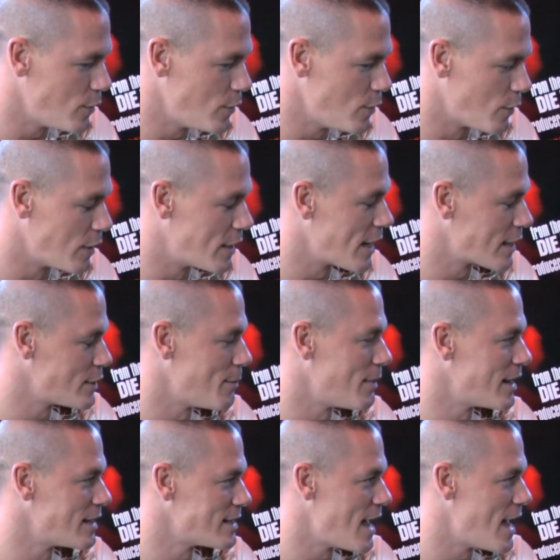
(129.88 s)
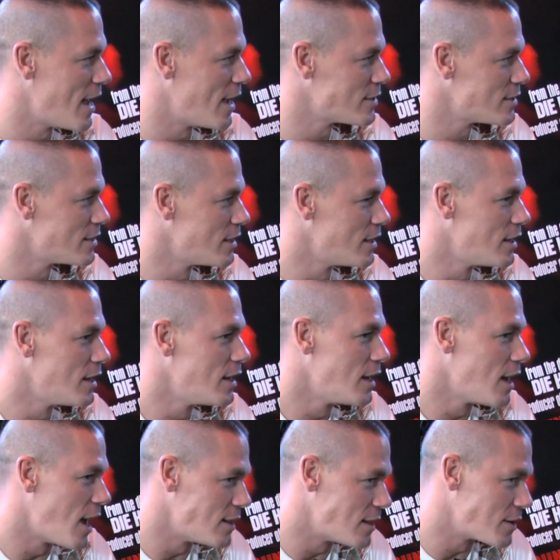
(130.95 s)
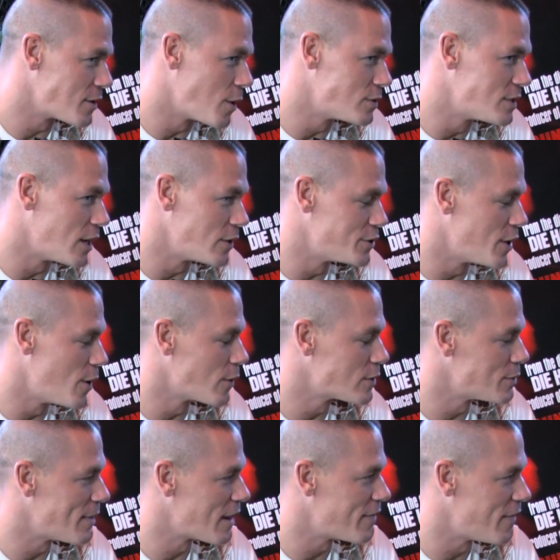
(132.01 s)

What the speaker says: can kick somebody's ass and then go tell jokes and make